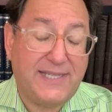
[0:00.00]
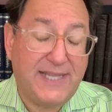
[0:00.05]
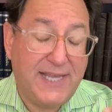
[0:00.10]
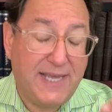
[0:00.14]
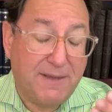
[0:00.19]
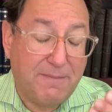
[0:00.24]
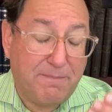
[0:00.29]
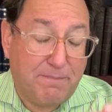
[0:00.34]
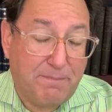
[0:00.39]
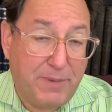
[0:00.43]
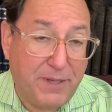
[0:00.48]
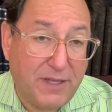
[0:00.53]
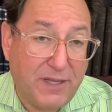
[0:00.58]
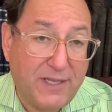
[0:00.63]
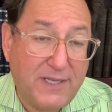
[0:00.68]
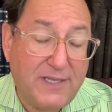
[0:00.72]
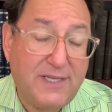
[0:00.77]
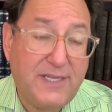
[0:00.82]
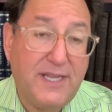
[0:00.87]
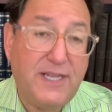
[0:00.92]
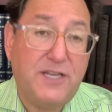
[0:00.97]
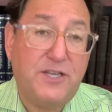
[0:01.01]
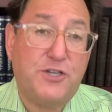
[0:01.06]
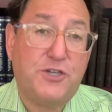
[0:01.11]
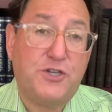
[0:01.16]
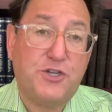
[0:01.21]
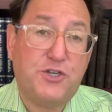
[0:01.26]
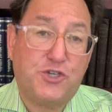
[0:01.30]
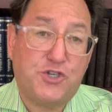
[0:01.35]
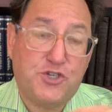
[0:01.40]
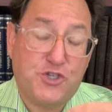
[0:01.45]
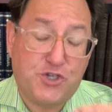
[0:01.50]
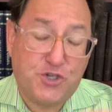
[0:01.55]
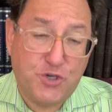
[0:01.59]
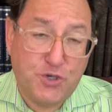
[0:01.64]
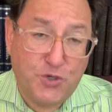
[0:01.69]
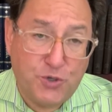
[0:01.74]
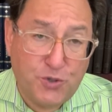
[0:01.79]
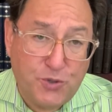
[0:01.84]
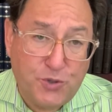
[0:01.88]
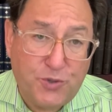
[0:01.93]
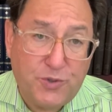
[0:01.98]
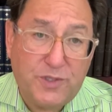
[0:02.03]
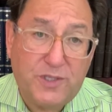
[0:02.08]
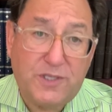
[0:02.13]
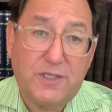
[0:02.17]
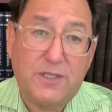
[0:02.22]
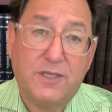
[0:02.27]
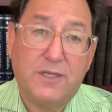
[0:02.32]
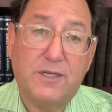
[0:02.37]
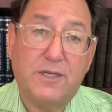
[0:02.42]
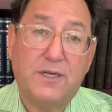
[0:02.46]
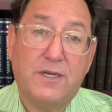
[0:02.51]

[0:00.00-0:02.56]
the ability to choose